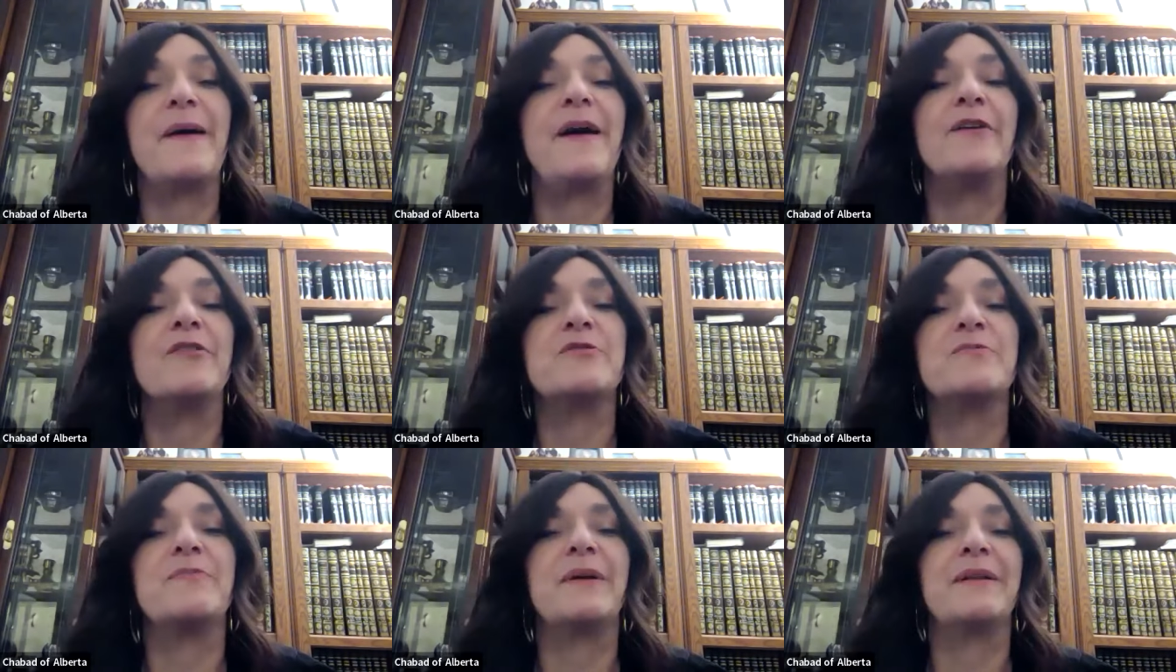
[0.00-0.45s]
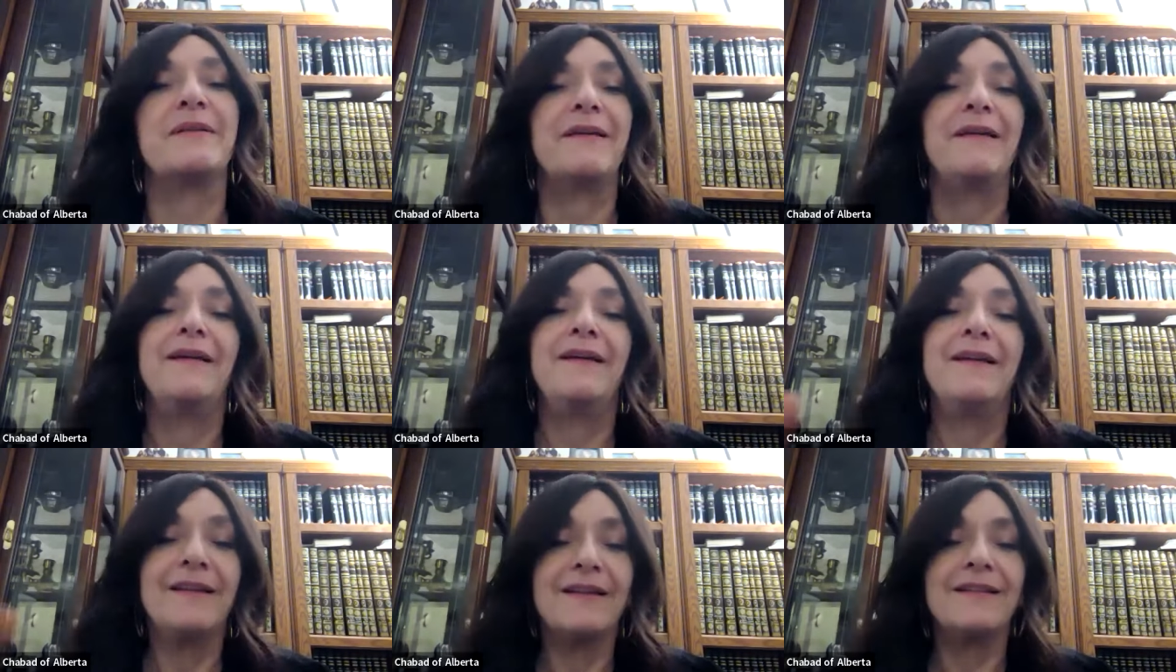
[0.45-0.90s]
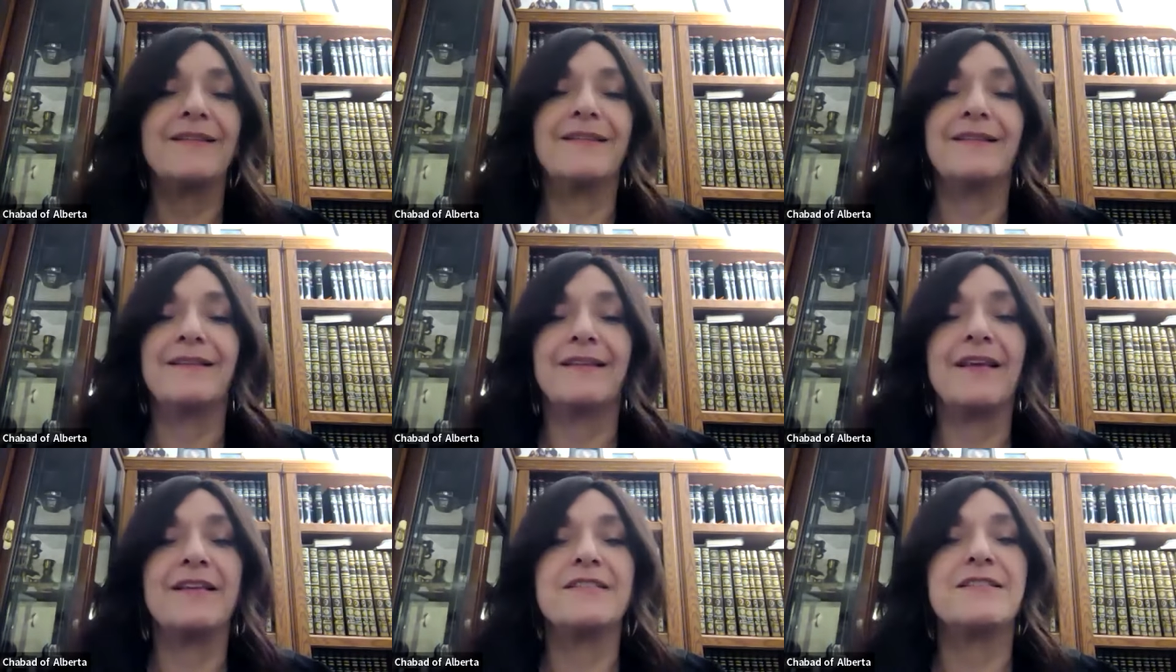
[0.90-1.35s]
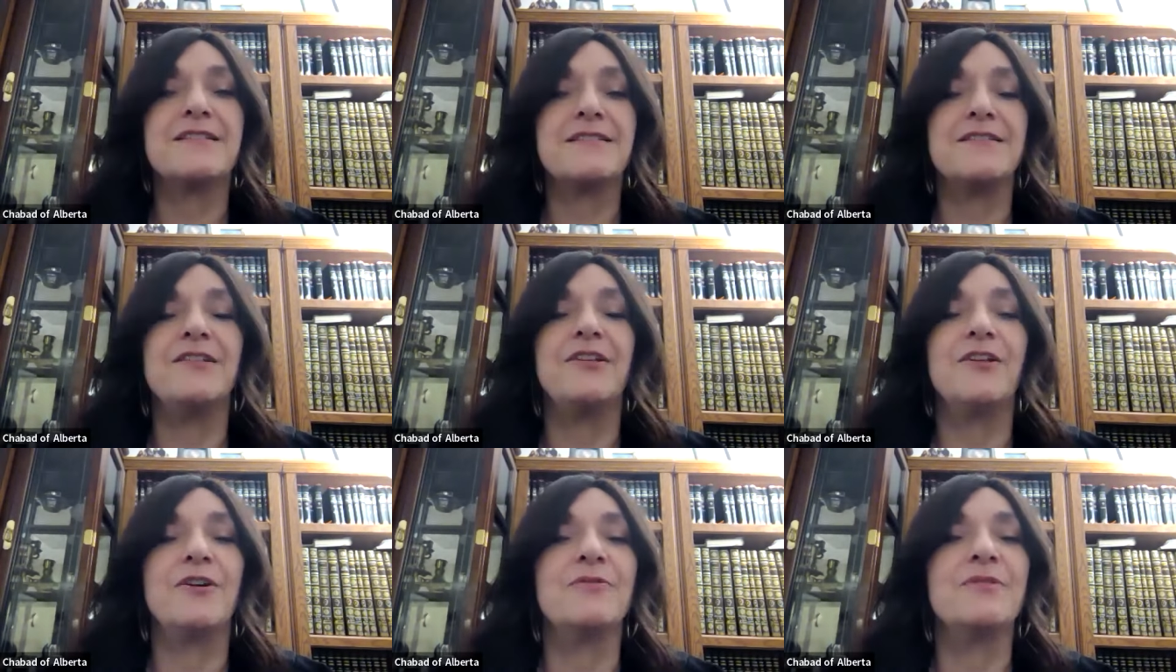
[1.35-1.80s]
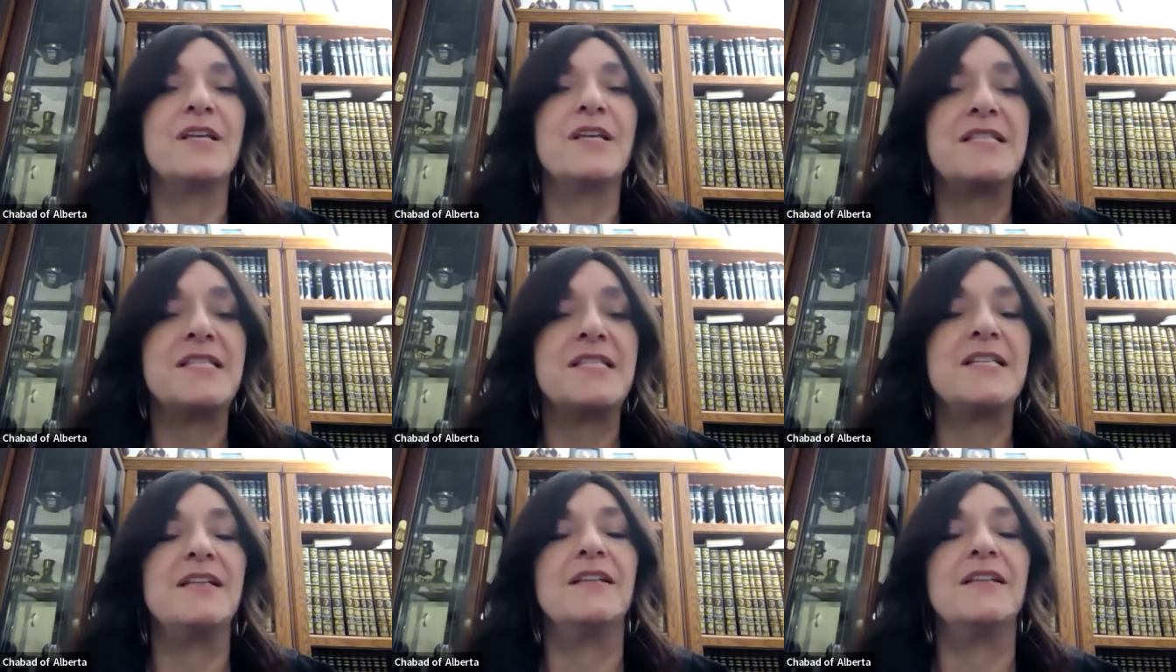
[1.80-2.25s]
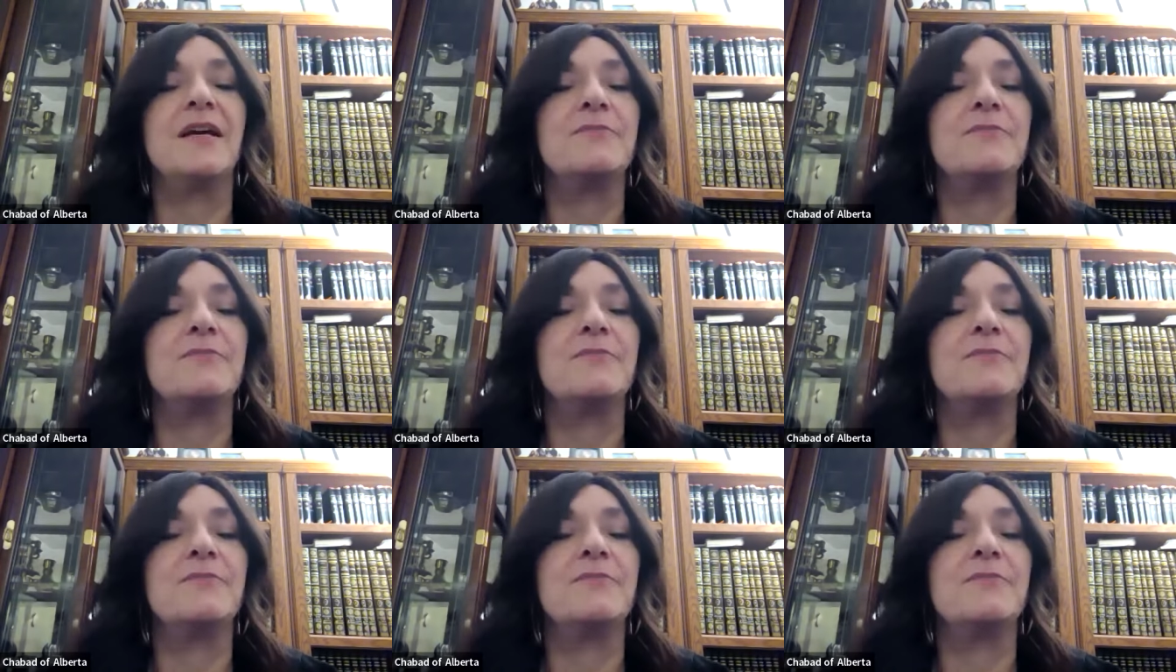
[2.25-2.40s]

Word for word: pounds, but that's, you know, that's silly.